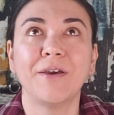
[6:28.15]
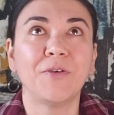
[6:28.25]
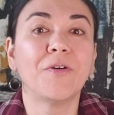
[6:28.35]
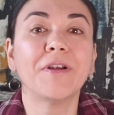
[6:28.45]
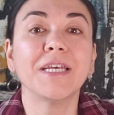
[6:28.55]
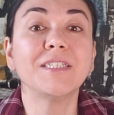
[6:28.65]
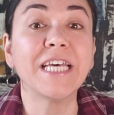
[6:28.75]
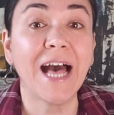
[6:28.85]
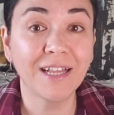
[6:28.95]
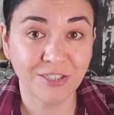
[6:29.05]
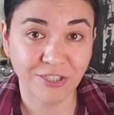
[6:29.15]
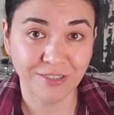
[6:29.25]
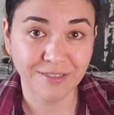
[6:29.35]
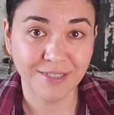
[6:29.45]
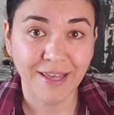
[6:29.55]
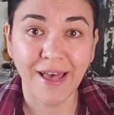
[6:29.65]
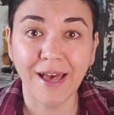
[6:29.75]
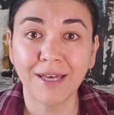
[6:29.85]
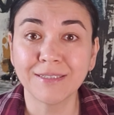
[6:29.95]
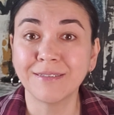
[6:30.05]
you are intelligent
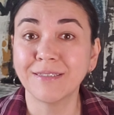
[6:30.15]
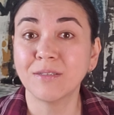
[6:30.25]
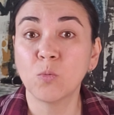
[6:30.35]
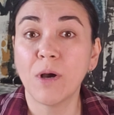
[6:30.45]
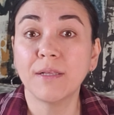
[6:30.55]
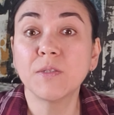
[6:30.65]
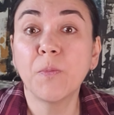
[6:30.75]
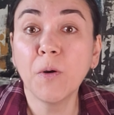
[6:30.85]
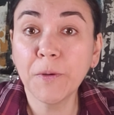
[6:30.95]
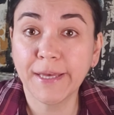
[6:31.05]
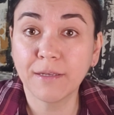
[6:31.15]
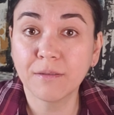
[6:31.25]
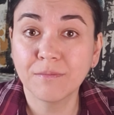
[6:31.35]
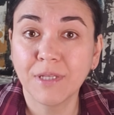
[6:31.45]
and uh, well spoken.